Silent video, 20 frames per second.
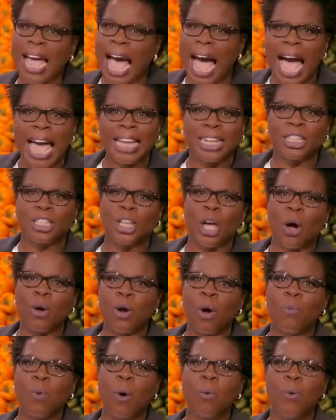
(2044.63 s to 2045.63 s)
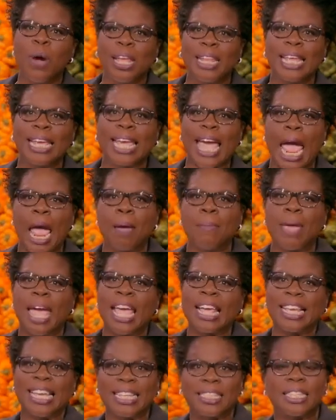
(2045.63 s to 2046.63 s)
the highest total will win the game
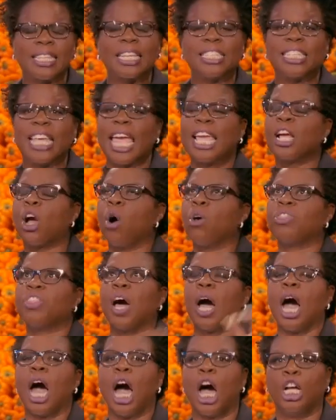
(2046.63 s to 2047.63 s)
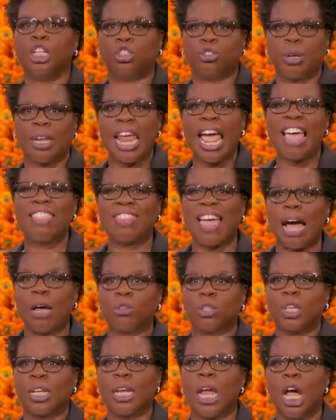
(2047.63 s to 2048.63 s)
and gets to take on the $100,000
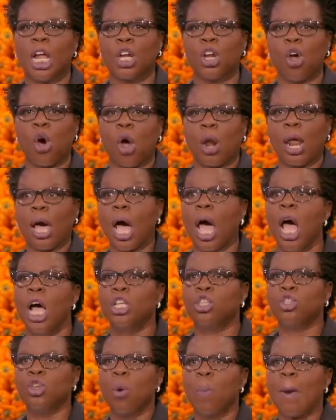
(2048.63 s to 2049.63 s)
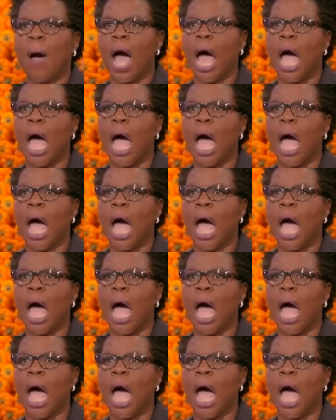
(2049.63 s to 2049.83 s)
Super Sweep.